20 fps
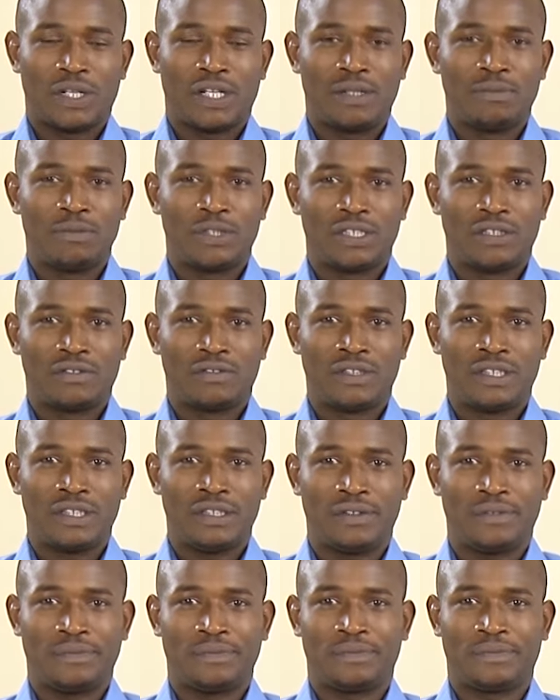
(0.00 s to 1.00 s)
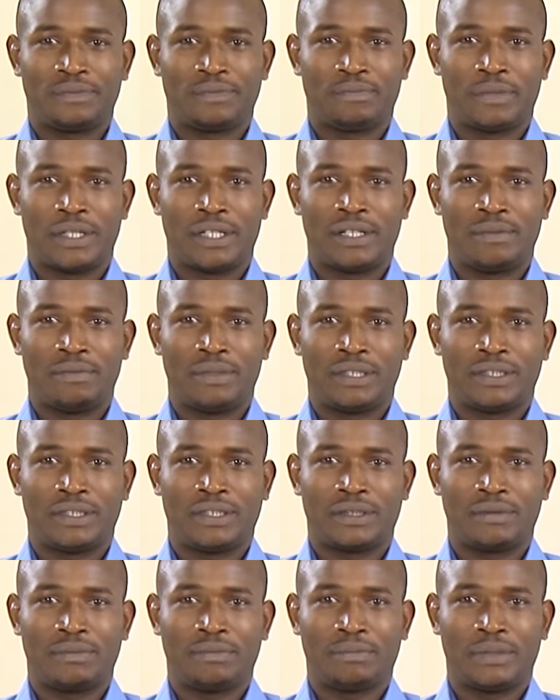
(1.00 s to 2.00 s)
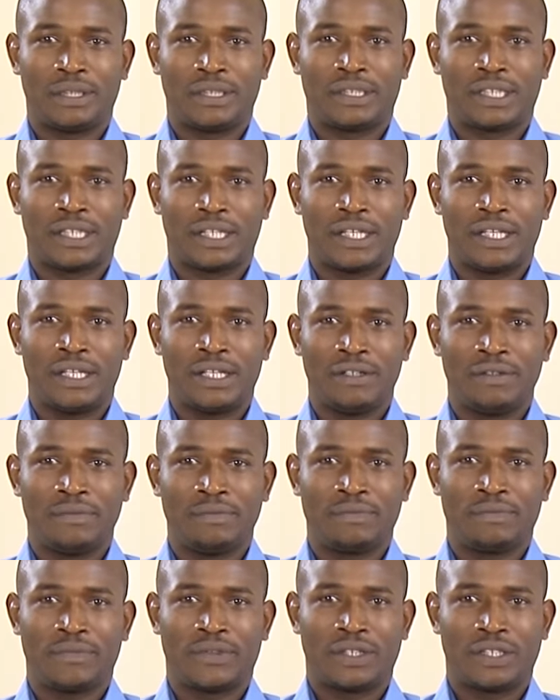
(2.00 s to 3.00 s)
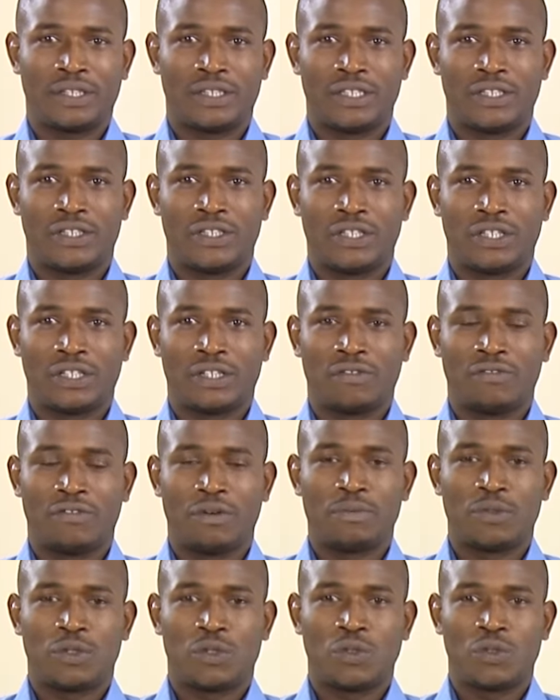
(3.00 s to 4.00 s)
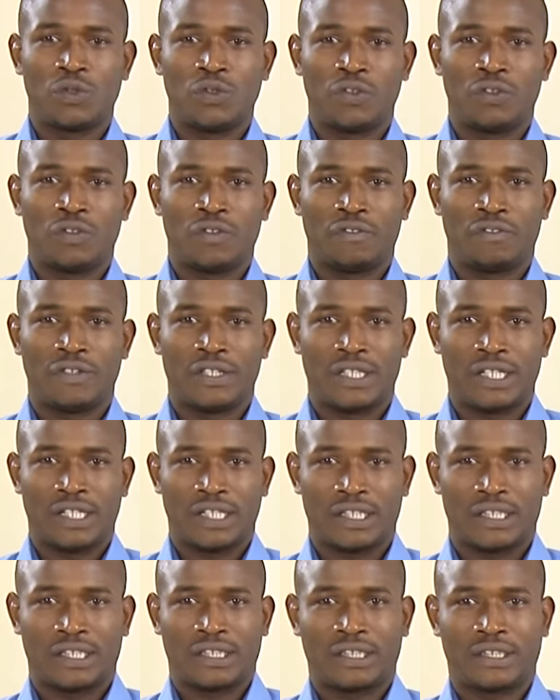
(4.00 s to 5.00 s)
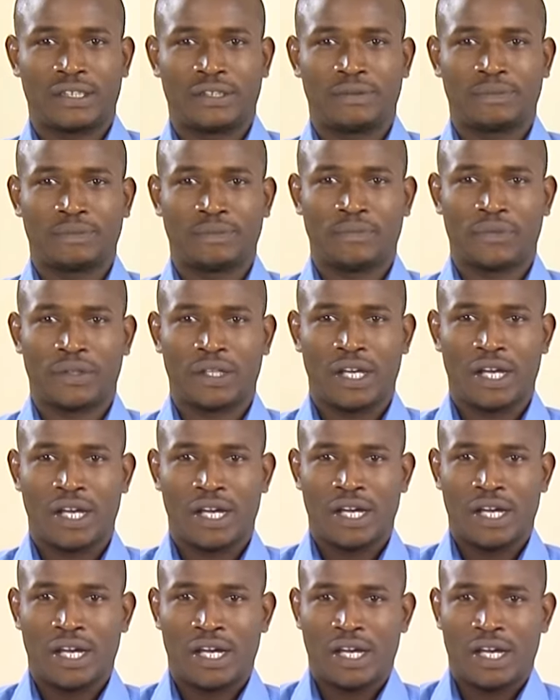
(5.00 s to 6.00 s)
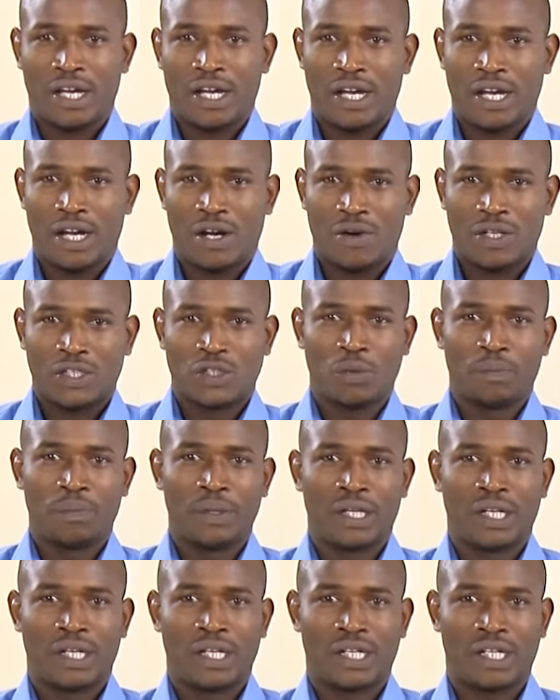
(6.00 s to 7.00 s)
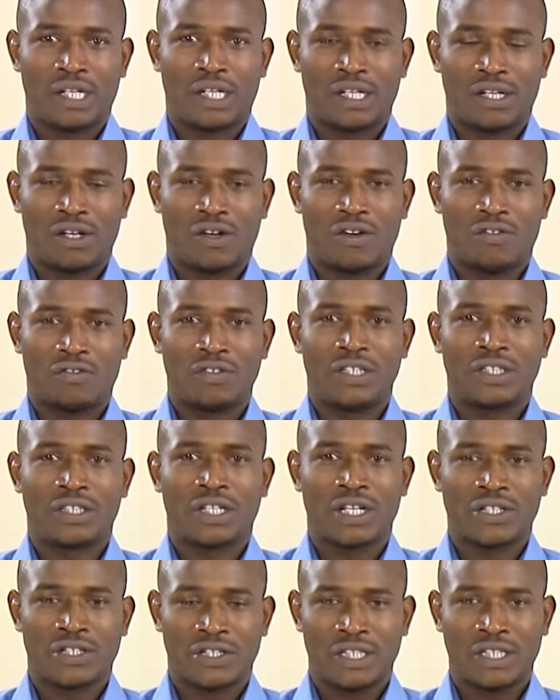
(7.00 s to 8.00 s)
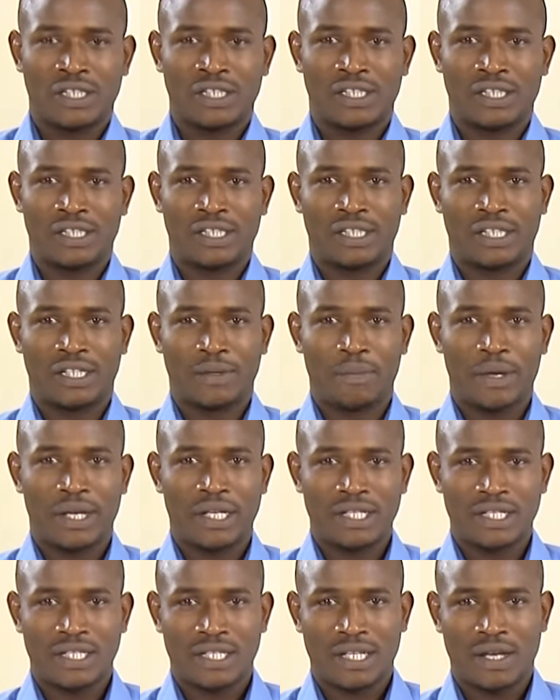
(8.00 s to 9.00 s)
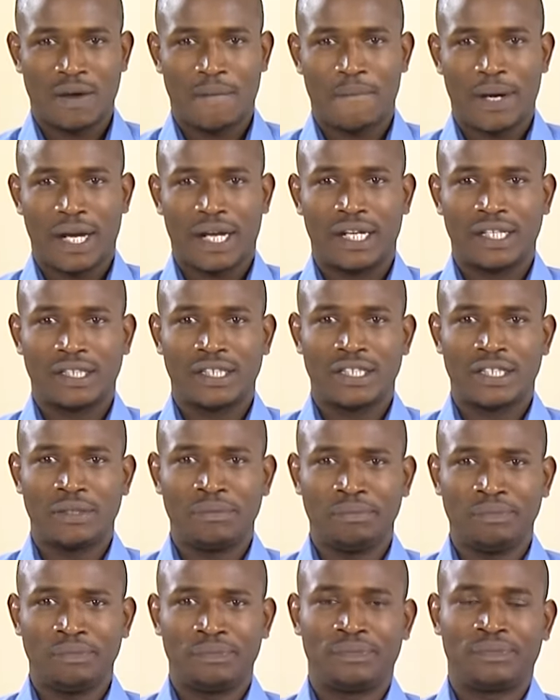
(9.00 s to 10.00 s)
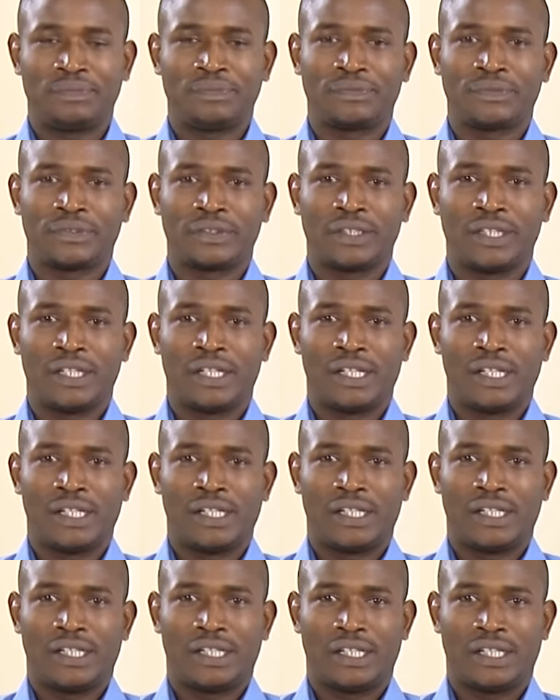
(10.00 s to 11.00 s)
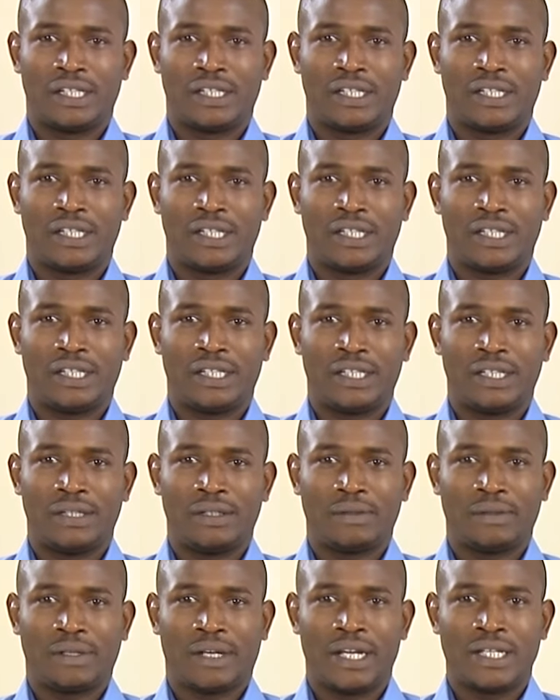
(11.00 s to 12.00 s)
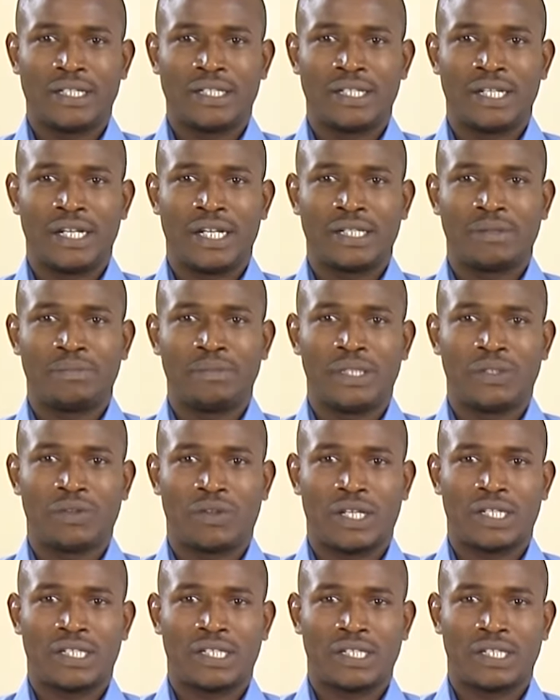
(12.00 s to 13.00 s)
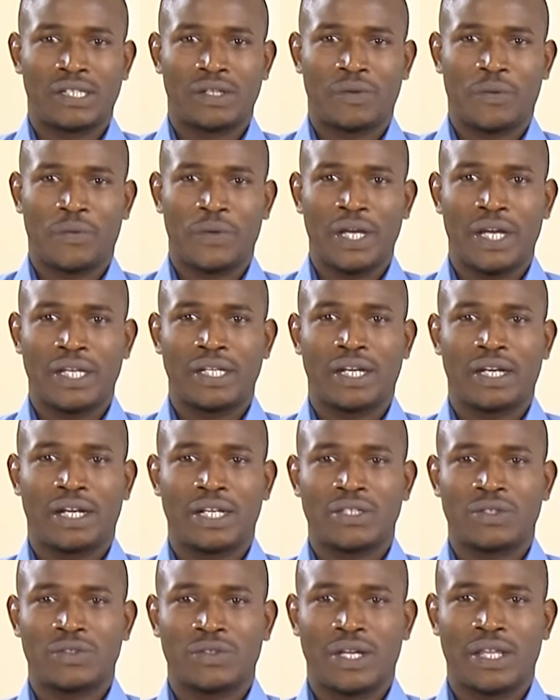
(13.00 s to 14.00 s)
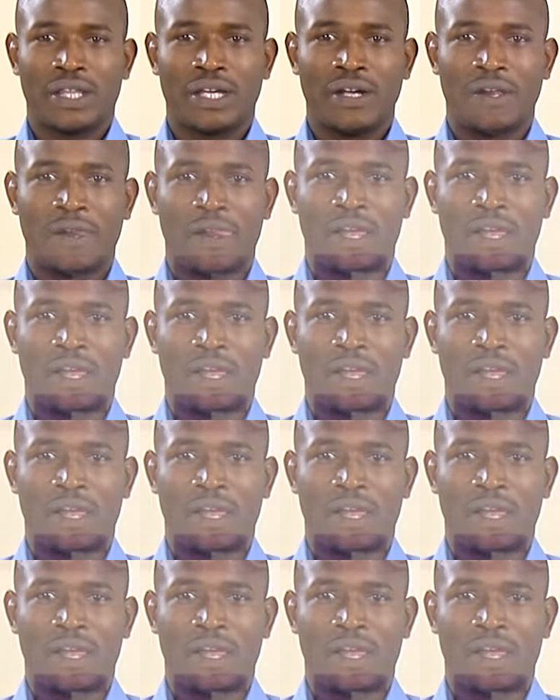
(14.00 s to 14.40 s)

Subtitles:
Elimu TV. My name is Mr. Nginya, teaching Form 2 Physics. Our topic of discussion remains magnetism, and kindly let me know that we are in class together